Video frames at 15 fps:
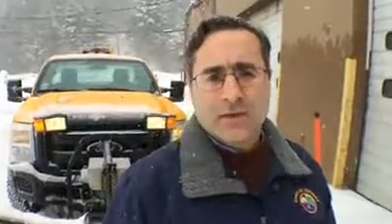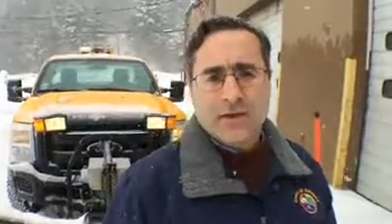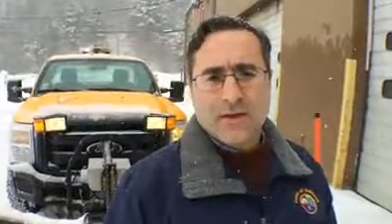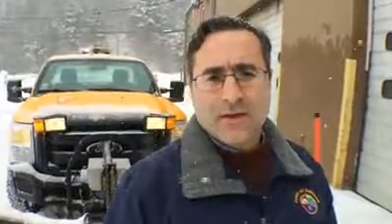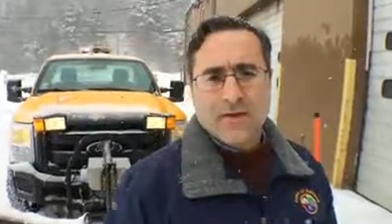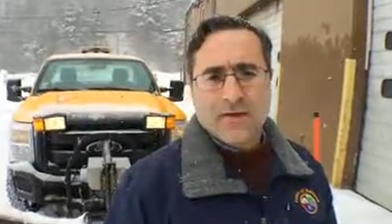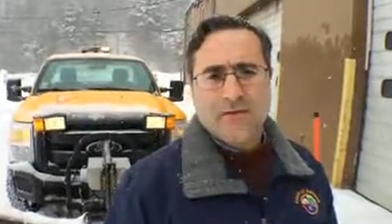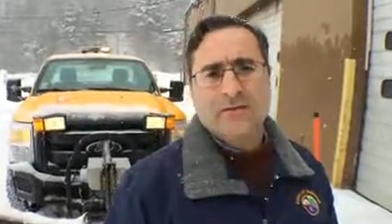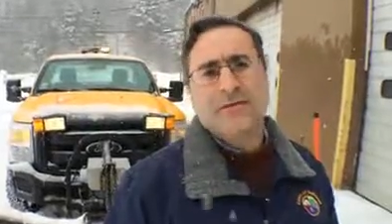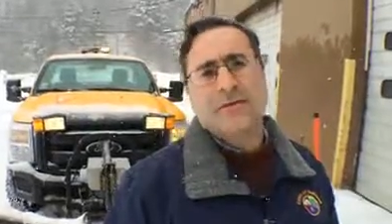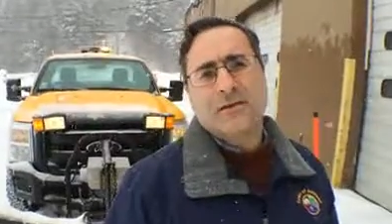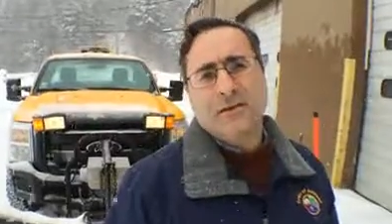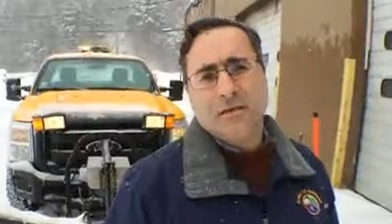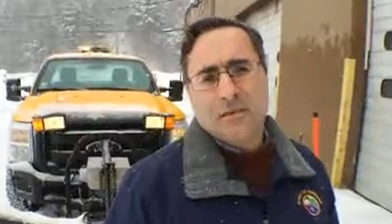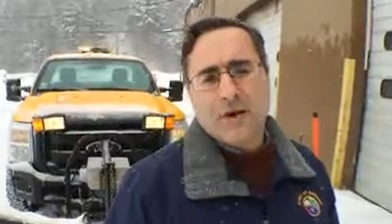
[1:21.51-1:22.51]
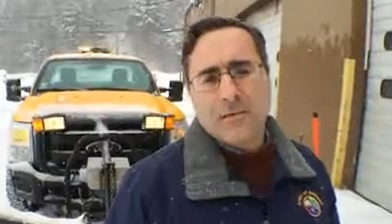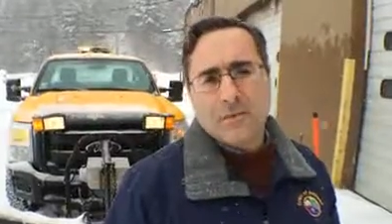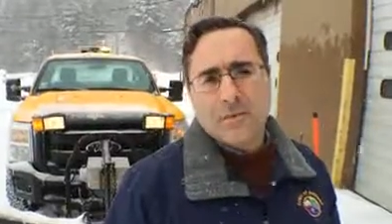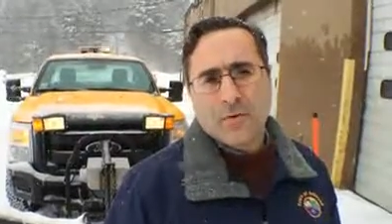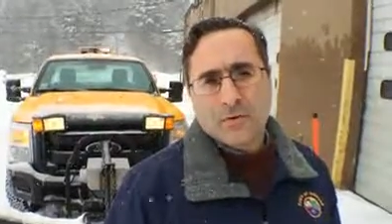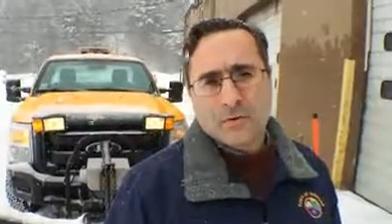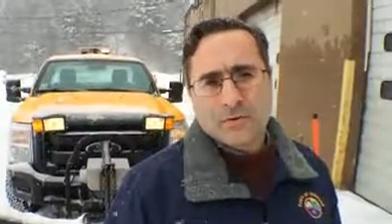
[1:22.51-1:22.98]
We see a lot
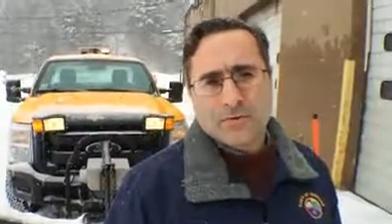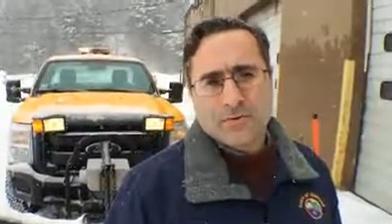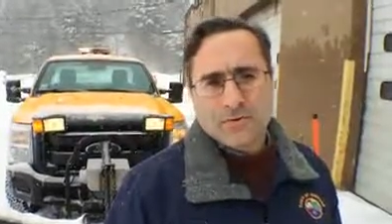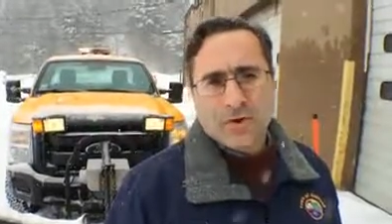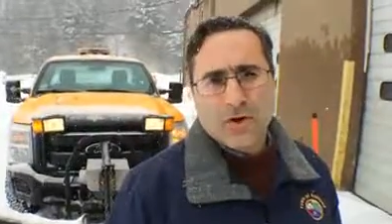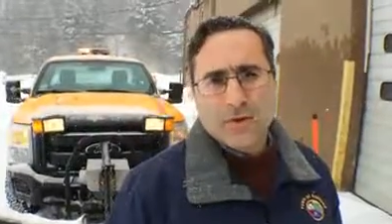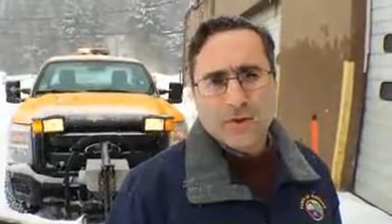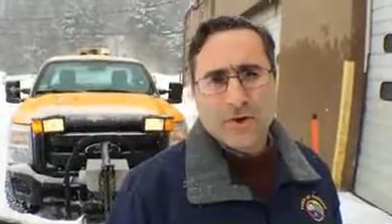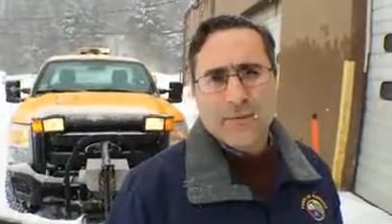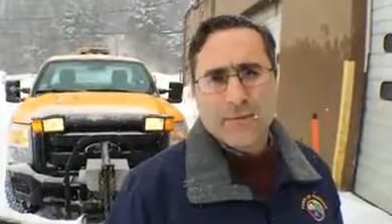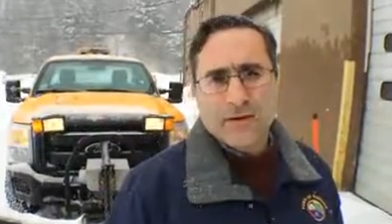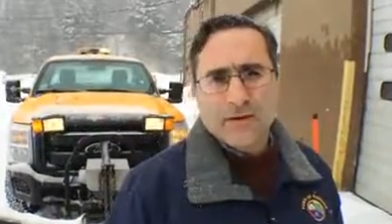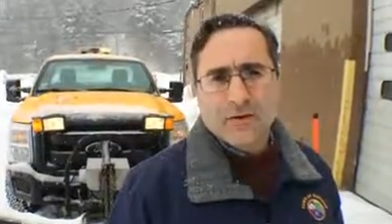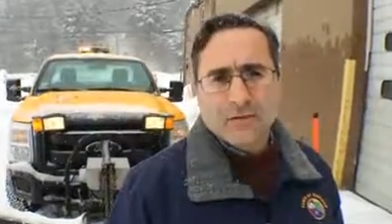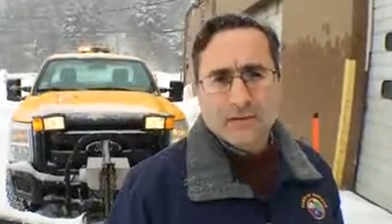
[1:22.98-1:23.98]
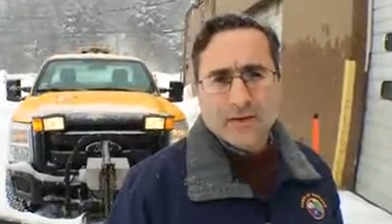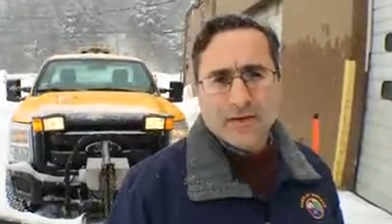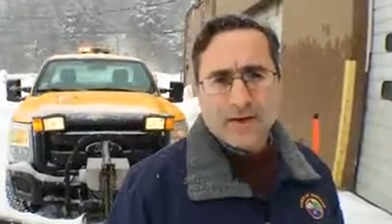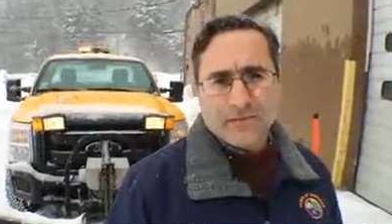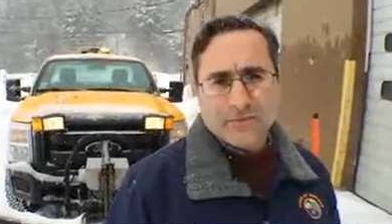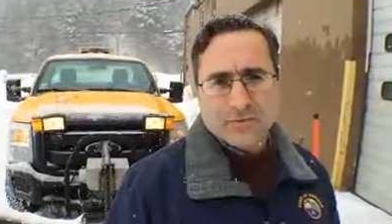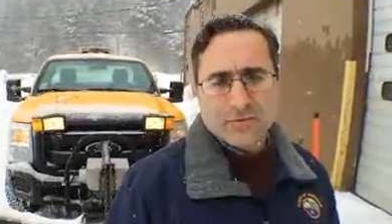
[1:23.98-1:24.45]
more snow coming over
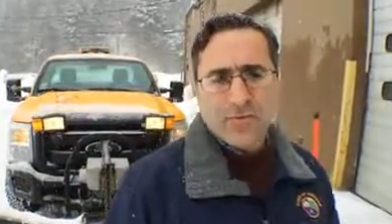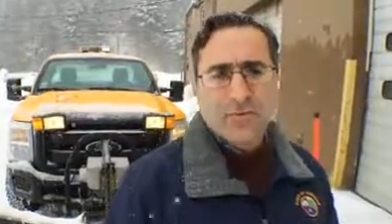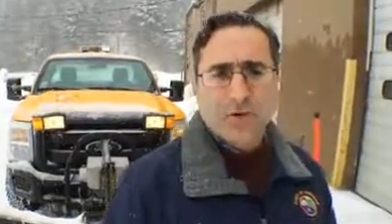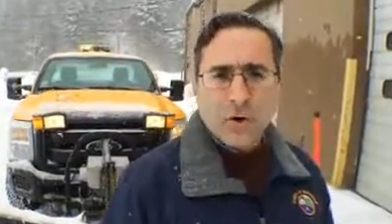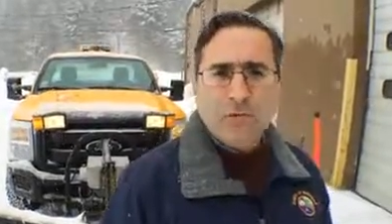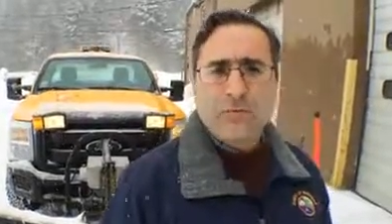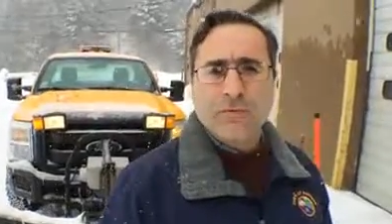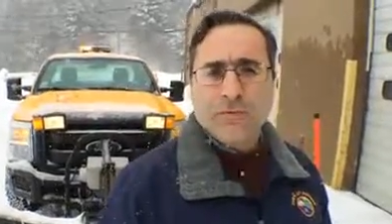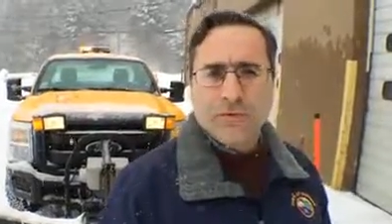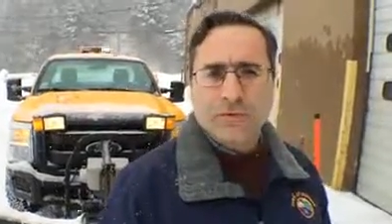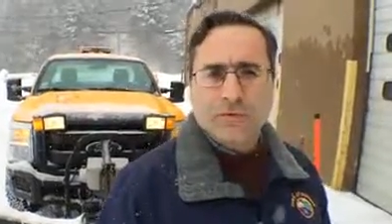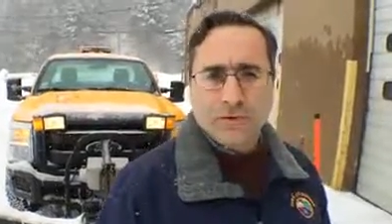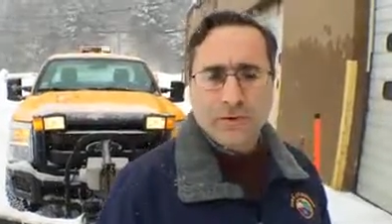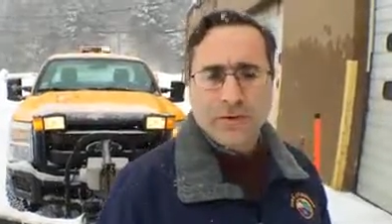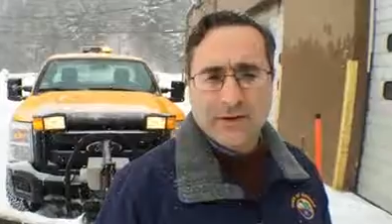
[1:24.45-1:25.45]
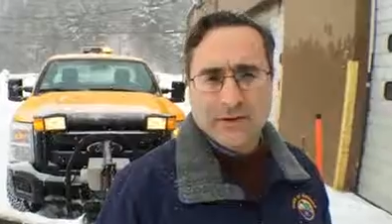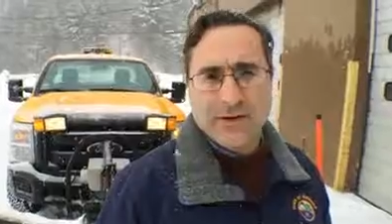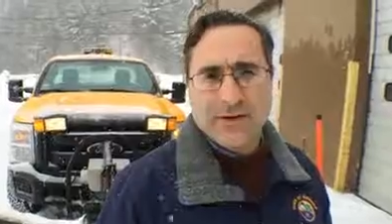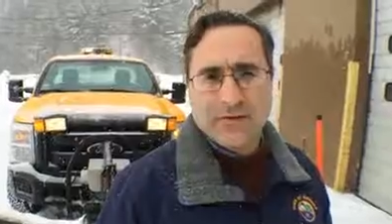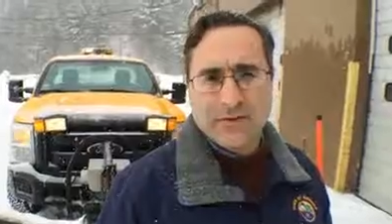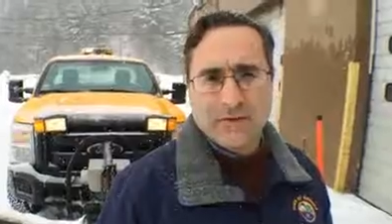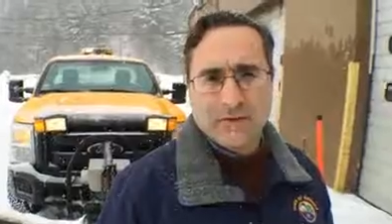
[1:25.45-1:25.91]
the afternoon, hopefully slowing
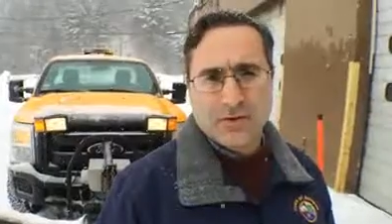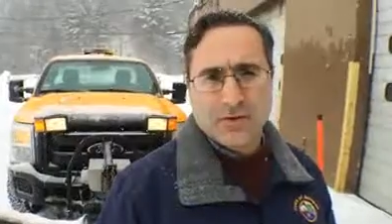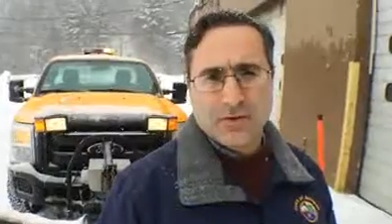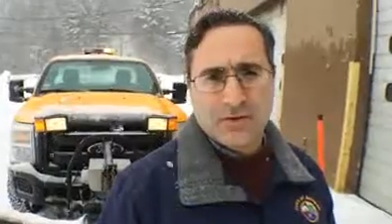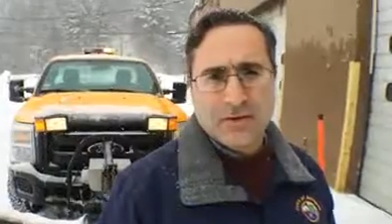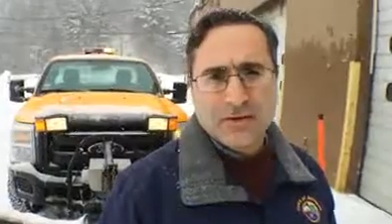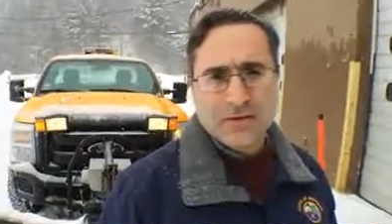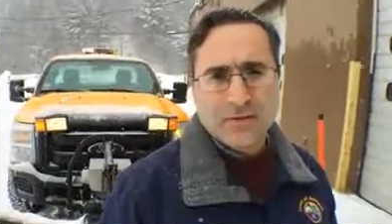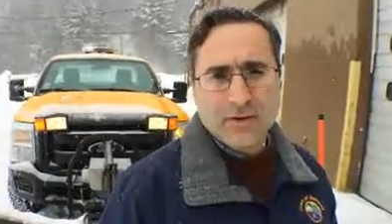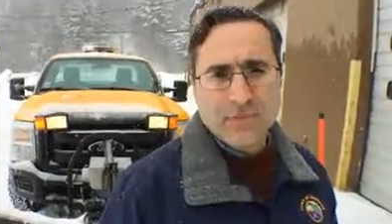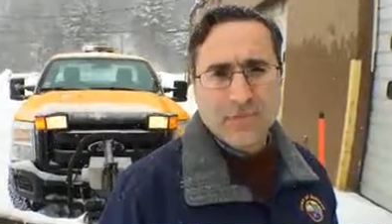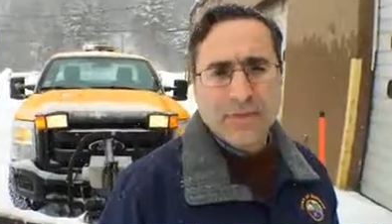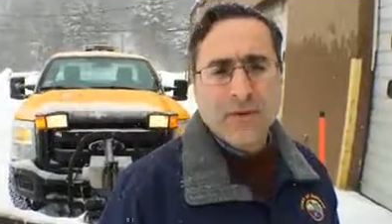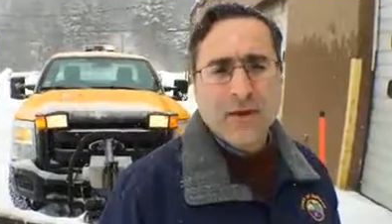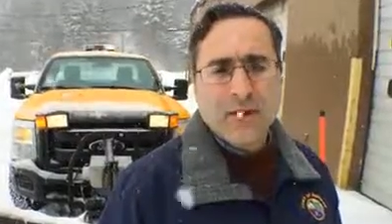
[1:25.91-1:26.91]
down in the early evening.